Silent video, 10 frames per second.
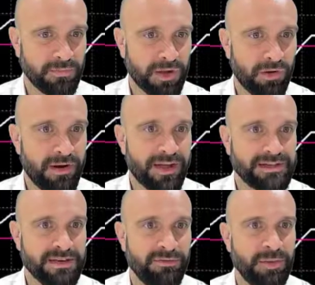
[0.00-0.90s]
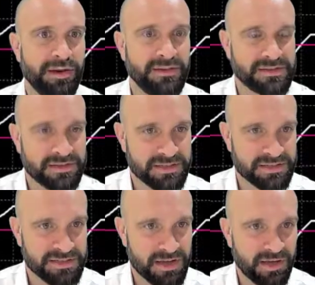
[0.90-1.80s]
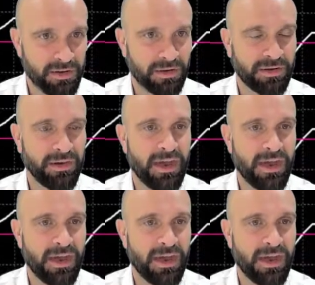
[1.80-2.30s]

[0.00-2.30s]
corrective, but it's just turned on